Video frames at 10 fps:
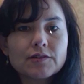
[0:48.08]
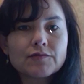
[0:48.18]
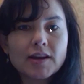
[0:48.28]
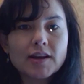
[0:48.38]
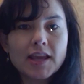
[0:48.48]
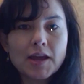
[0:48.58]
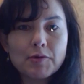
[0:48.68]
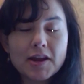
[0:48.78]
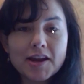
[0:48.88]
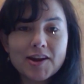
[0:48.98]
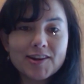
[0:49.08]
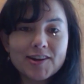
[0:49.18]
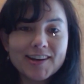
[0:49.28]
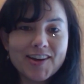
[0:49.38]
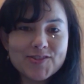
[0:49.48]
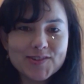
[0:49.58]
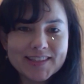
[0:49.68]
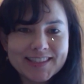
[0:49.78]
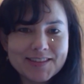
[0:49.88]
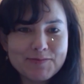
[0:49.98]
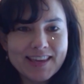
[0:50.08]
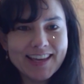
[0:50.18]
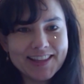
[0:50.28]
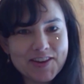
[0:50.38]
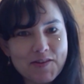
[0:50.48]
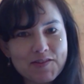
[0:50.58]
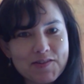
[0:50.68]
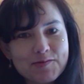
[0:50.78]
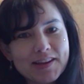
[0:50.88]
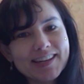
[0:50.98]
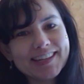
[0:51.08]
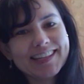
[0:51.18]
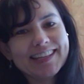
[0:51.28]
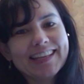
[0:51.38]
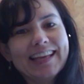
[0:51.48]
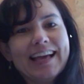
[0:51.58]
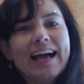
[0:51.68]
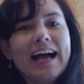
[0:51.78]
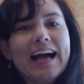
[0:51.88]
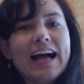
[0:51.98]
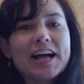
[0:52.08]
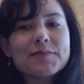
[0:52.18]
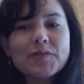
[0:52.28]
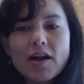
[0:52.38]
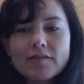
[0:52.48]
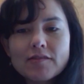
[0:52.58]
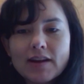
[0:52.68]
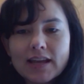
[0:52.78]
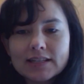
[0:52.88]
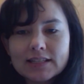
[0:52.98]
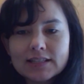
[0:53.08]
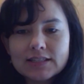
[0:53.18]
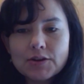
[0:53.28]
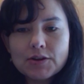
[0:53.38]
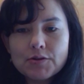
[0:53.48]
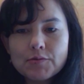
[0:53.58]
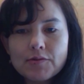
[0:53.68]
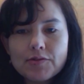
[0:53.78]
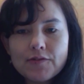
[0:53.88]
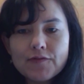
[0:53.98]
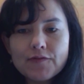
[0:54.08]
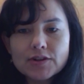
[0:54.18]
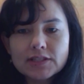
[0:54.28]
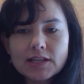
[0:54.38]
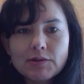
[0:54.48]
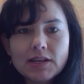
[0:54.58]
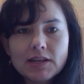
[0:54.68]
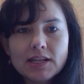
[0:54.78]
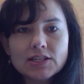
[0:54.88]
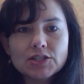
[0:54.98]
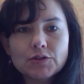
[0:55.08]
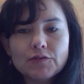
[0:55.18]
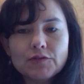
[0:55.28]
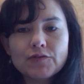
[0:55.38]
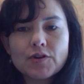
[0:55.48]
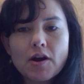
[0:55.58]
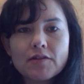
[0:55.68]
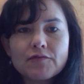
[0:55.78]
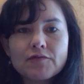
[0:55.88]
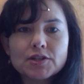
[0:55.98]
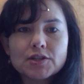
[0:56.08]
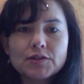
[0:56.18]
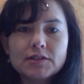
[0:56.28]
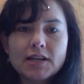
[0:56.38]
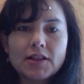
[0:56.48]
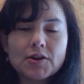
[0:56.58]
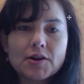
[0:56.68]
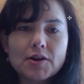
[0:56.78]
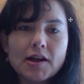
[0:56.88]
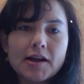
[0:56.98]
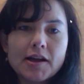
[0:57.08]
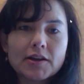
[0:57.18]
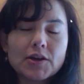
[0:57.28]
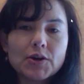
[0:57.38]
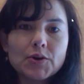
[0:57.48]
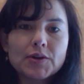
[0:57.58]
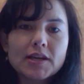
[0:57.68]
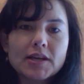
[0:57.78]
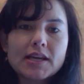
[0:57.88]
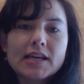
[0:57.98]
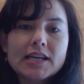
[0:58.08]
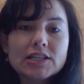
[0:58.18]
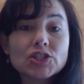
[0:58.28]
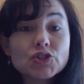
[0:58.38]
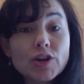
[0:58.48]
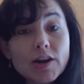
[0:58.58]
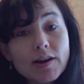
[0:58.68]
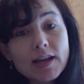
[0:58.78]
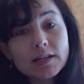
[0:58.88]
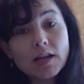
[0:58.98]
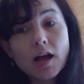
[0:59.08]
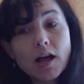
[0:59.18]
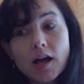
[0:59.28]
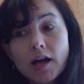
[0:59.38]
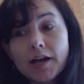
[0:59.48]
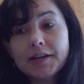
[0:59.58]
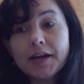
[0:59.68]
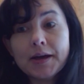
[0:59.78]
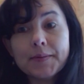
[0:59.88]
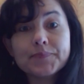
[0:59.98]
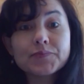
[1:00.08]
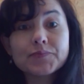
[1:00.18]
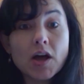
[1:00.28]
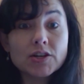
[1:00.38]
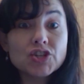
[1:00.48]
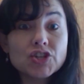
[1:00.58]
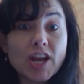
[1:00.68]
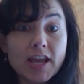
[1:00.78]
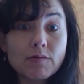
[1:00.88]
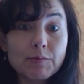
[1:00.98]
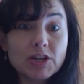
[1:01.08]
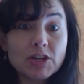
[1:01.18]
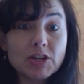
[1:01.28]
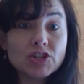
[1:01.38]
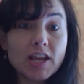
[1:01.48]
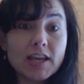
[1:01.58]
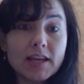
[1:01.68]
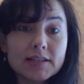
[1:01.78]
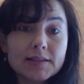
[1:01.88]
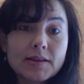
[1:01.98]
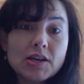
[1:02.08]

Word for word: the front camera here. Now you can see me. Hello, everyone. Um, all right, so the first thing we need to do for our fortune teller uh, code is trigger it on, um, on shake when we shake it.